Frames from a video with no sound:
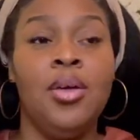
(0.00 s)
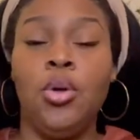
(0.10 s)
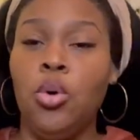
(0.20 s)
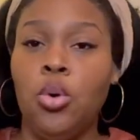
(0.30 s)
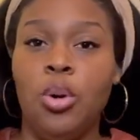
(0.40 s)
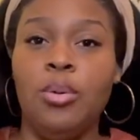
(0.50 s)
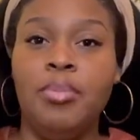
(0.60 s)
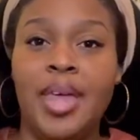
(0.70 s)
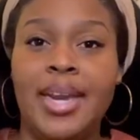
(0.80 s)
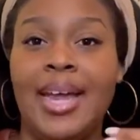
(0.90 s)
Cool,
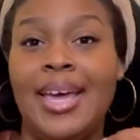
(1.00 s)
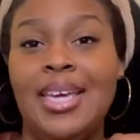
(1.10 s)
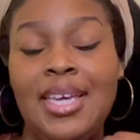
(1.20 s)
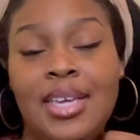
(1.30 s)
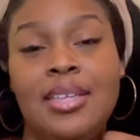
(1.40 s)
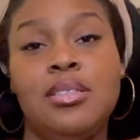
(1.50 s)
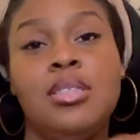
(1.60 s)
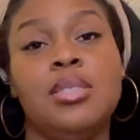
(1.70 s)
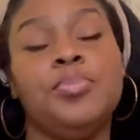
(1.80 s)
that night ends.